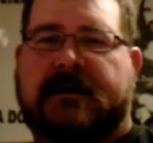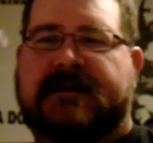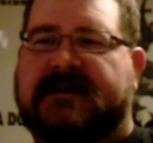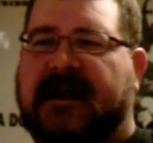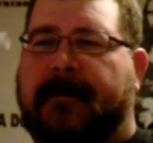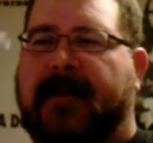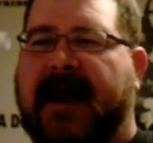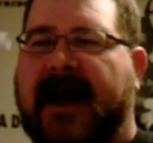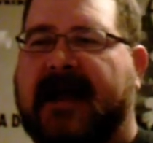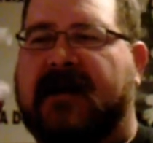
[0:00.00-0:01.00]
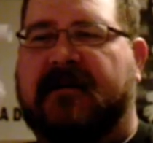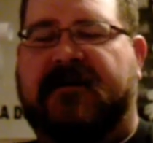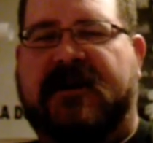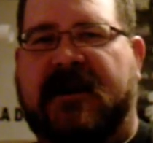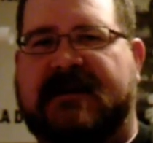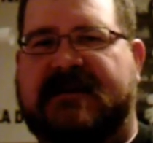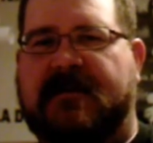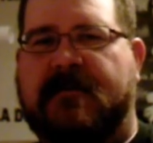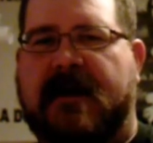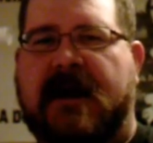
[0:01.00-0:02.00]
This is a pack of
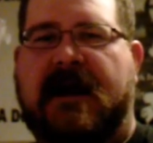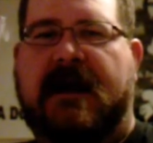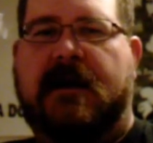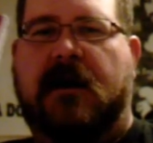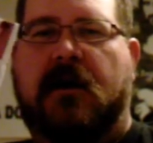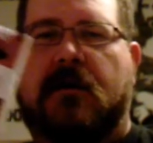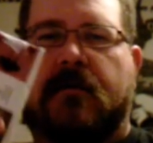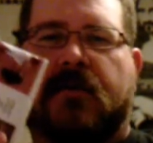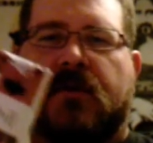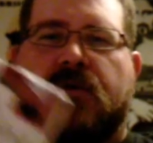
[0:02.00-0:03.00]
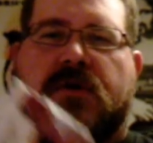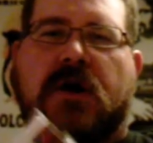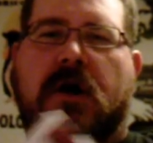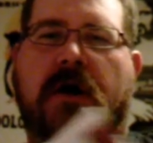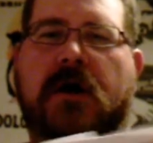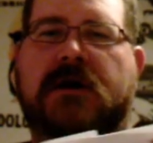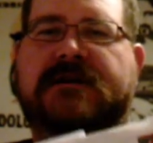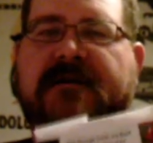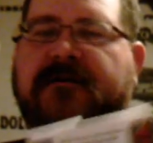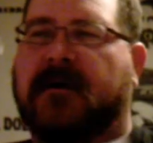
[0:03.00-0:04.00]
custom-made homebrew
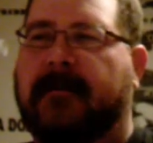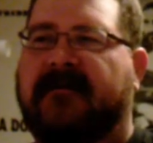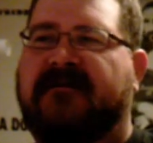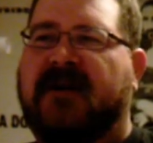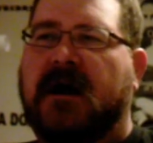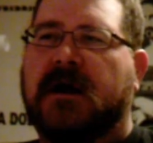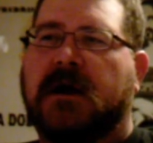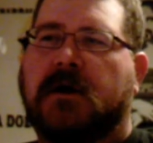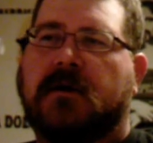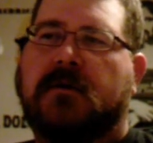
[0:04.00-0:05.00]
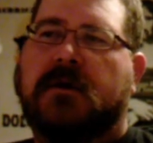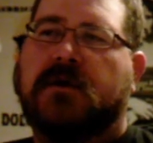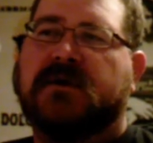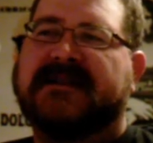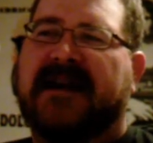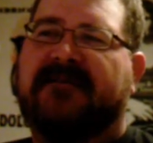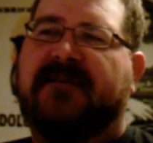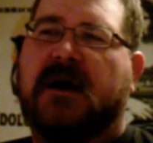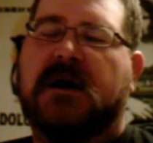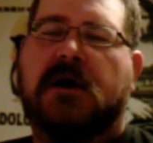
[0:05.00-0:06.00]
cards from Phungo, who is at
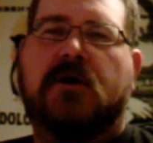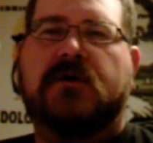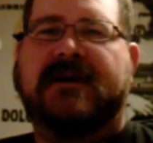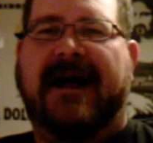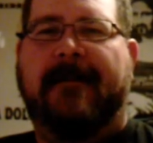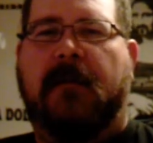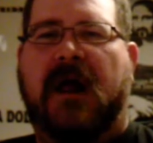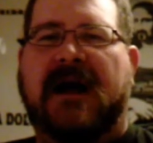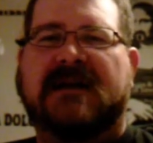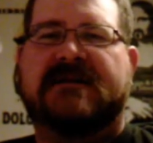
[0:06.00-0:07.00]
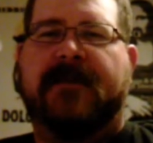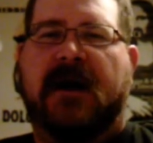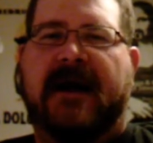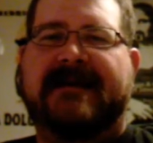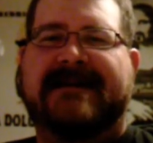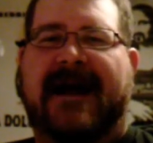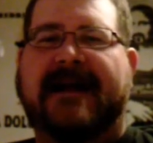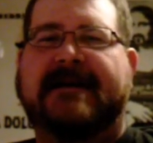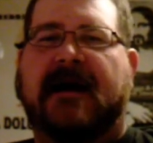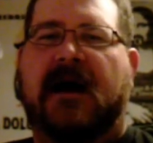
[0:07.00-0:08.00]

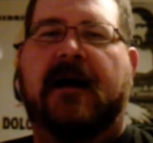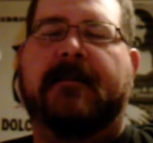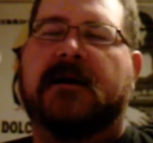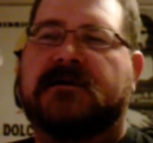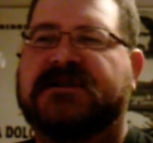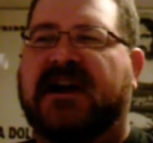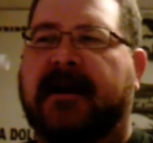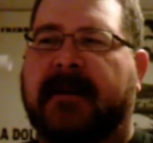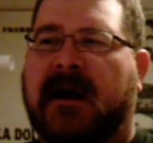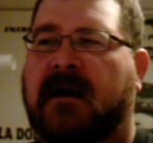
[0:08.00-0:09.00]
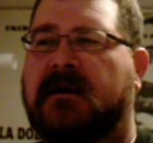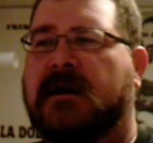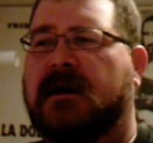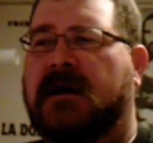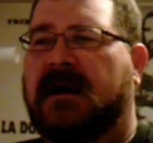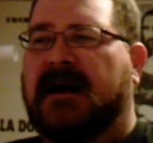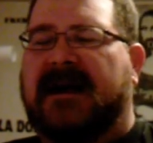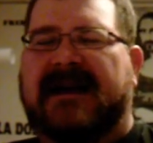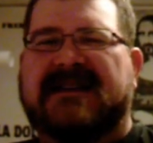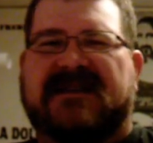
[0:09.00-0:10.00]
phungo.blogspot.com. Go check him out.
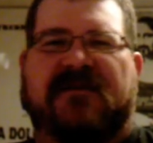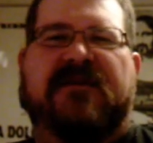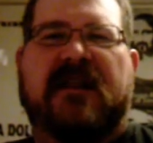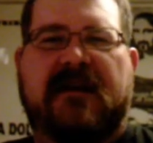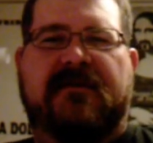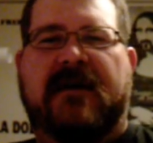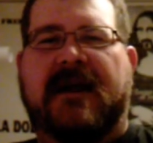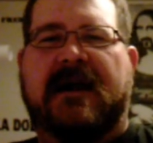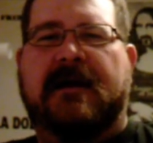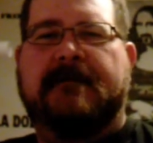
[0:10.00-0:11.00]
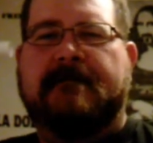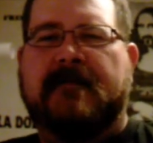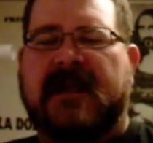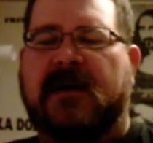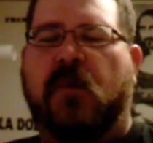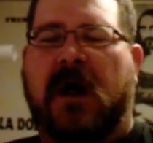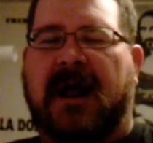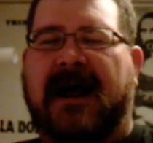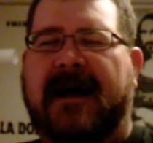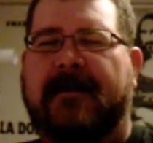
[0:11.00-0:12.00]
He is a Philly fan, and
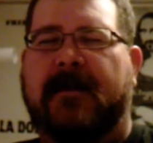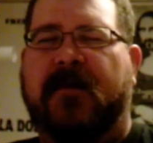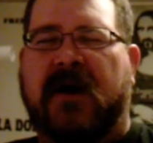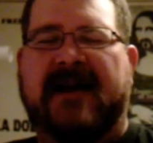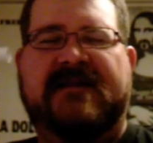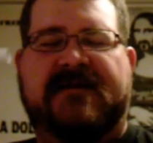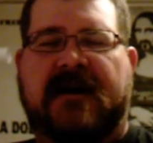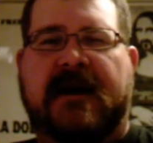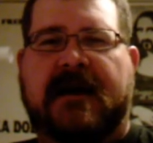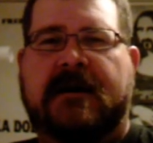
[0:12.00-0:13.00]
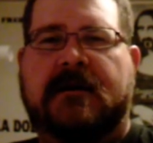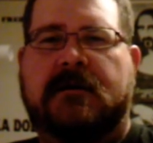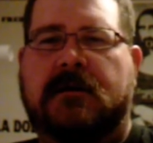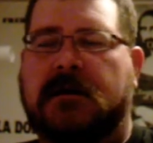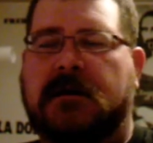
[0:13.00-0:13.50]
while I am a Braves fan,